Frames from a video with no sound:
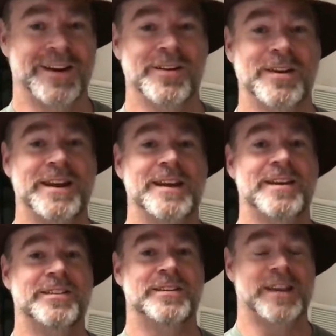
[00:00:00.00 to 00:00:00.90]
here
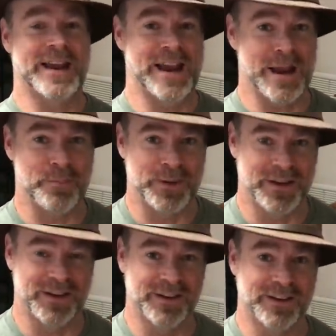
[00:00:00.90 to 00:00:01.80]
is the happy
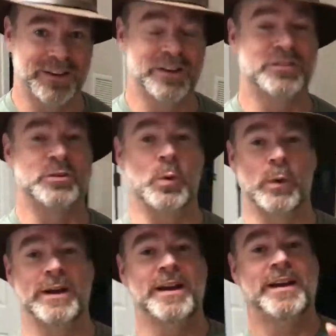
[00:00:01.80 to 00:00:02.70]
ending to this
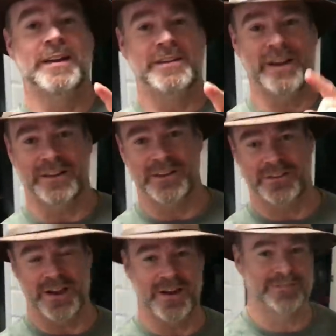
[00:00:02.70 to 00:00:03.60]
story. Check
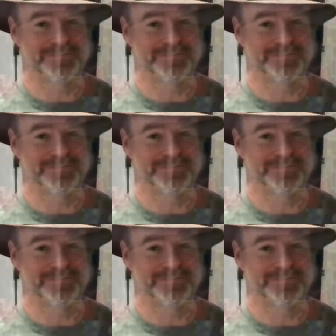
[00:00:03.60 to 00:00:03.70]
this out.